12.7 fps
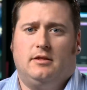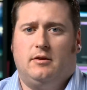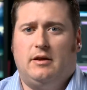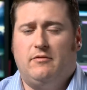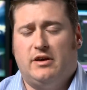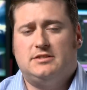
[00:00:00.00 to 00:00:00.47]

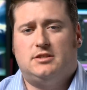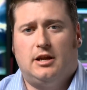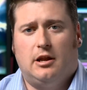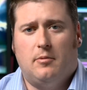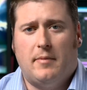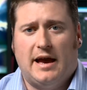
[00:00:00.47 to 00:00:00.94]
Investing
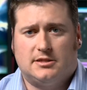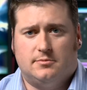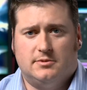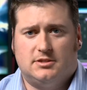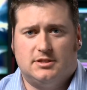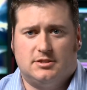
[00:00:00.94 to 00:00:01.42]
in a
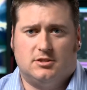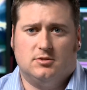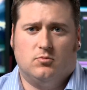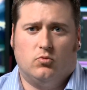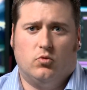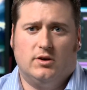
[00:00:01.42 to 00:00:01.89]
Maximus
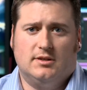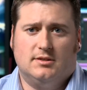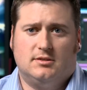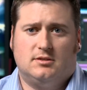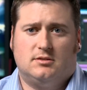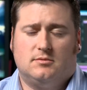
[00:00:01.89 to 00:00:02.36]
system
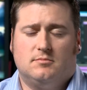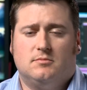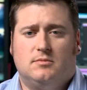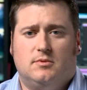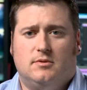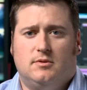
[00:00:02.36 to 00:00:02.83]
was
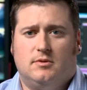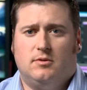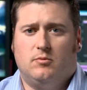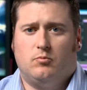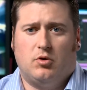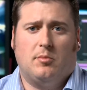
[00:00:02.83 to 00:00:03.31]

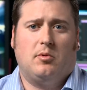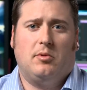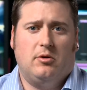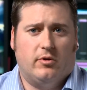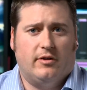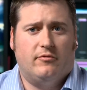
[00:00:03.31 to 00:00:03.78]

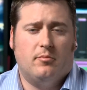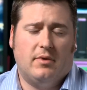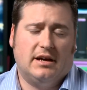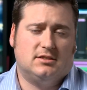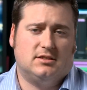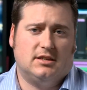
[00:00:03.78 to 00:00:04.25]
probably one of the
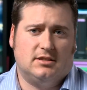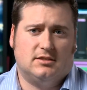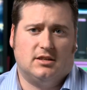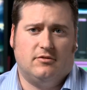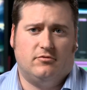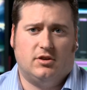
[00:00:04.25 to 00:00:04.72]
best things
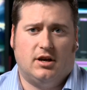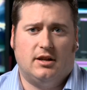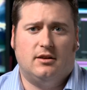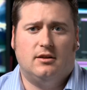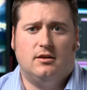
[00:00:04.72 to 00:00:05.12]
I've done.